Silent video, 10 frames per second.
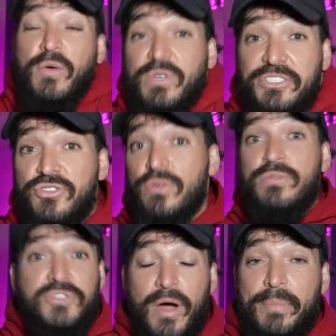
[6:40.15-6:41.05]
It wasn't
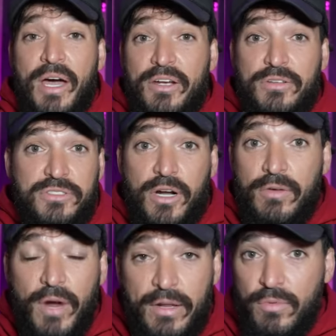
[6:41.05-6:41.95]
true, so I'm not here to
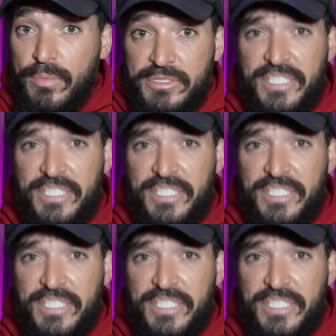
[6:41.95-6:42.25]
start rumors.